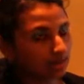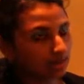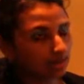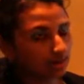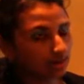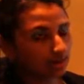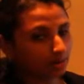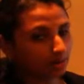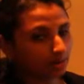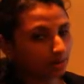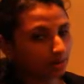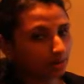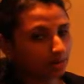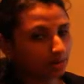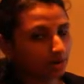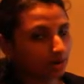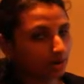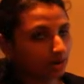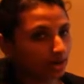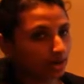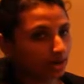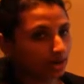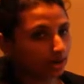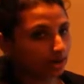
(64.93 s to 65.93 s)
from
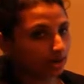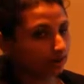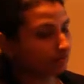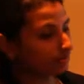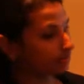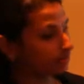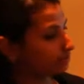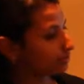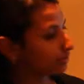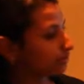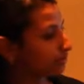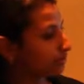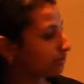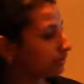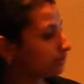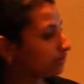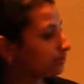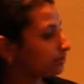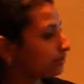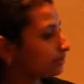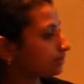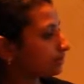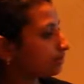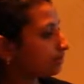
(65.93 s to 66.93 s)
online
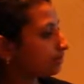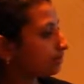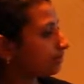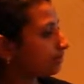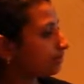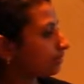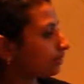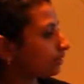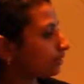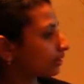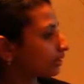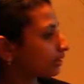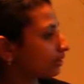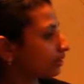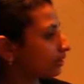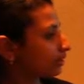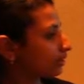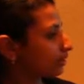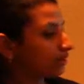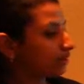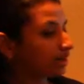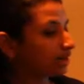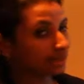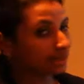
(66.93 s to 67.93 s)
websites,
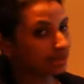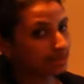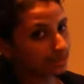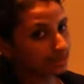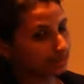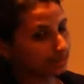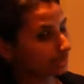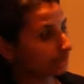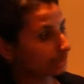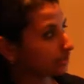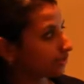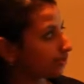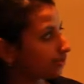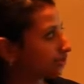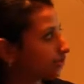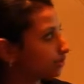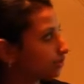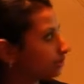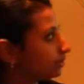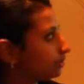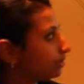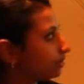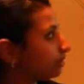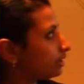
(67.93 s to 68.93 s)
online data
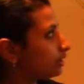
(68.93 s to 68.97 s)
collection.